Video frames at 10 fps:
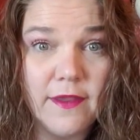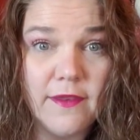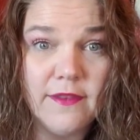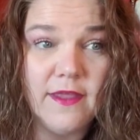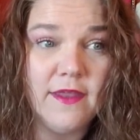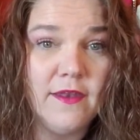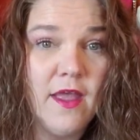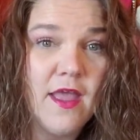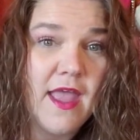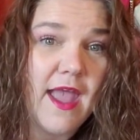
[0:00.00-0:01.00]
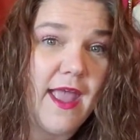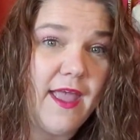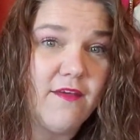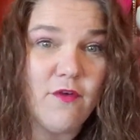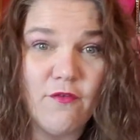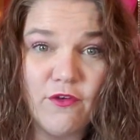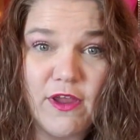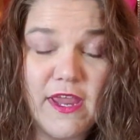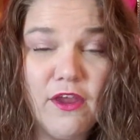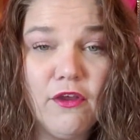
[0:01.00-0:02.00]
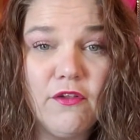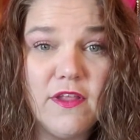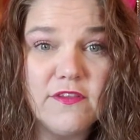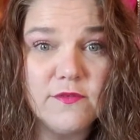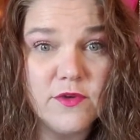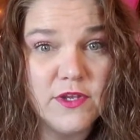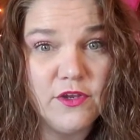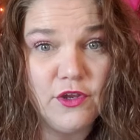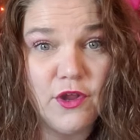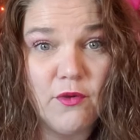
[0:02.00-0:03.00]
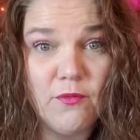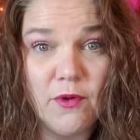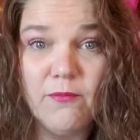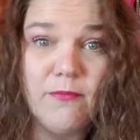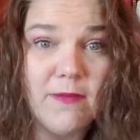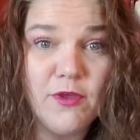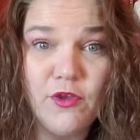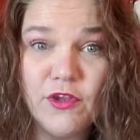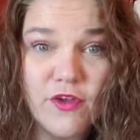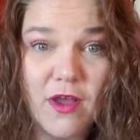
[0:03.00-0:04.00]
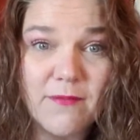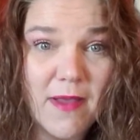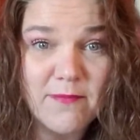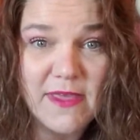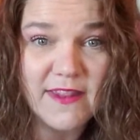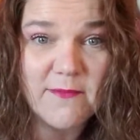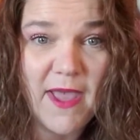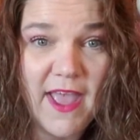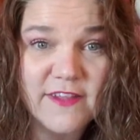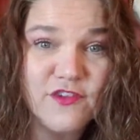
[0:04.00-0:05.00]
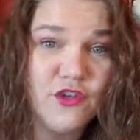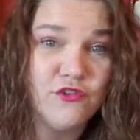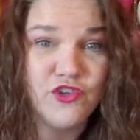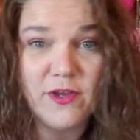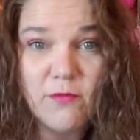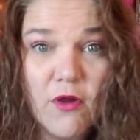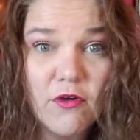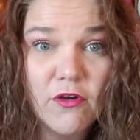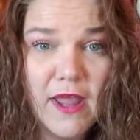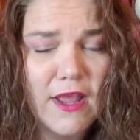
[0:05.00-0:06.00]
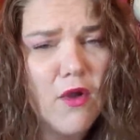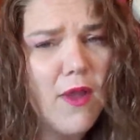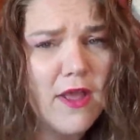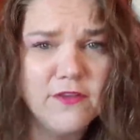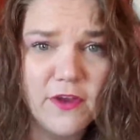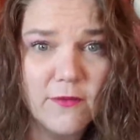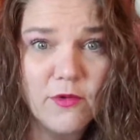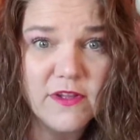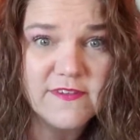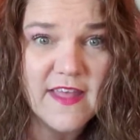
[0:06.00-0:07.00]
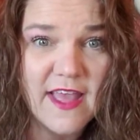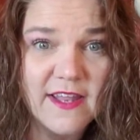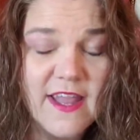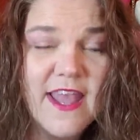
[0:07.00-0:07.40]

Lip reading: And then I have over here, this one, you know, well, maybe you could talk about me in the past. You know, she broke her leg. Oh, how terrible is that?